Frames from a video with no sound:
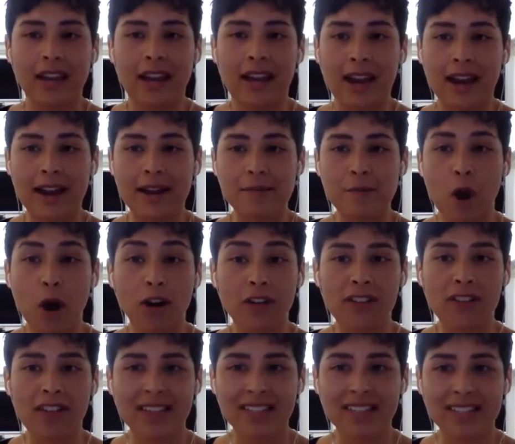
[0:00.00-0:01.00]
All
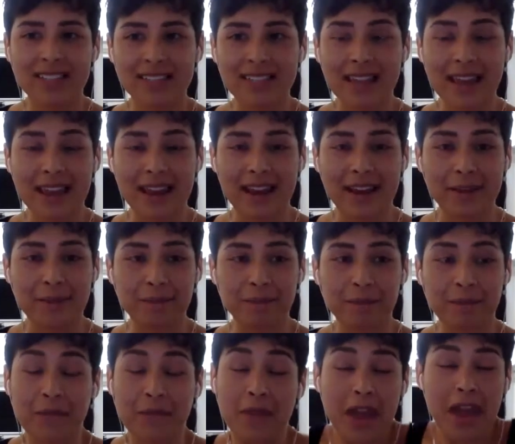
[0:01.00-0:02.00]
that to say,
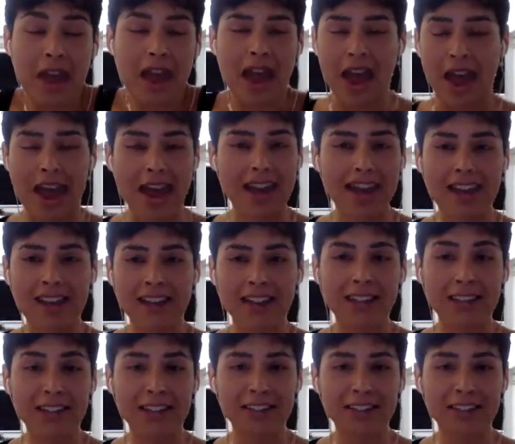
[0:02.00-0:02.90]
I